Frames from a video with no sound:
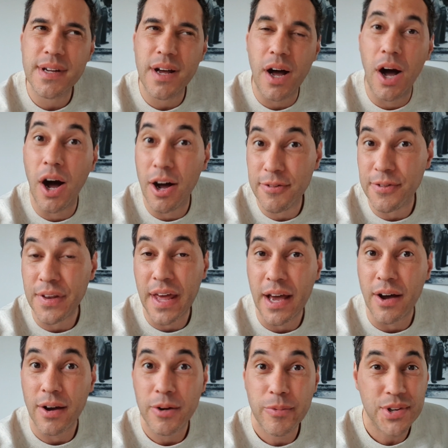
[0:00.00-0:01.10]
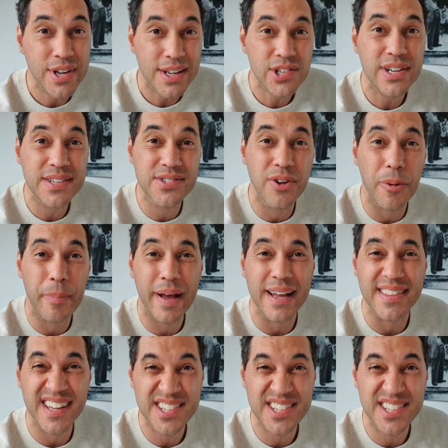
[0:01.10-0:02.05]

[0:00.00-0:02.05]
half an hour, which actually is not bad.